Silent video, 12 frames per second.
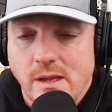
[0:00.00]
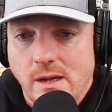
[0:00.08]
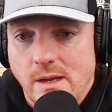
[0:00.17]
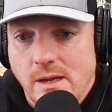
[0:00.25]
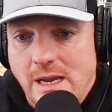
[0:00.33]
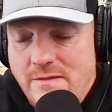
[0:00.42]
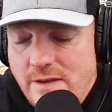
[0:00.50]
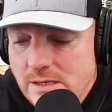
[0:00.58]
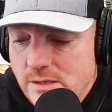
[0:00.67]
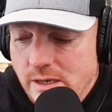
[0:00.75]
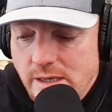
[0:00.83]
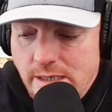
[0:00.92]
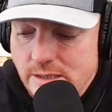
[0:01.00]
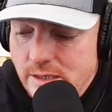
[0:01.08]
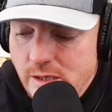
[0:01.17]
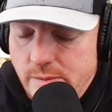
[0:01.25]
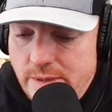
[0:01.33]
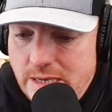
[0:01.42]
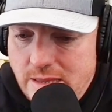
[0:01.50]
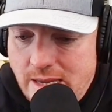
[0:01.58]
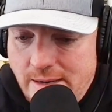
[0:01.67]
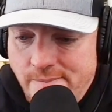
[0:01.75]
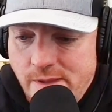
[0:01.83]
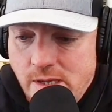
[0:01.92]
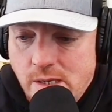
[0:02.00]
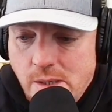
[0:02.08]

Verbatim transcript: EVs are going to continue to be a thing.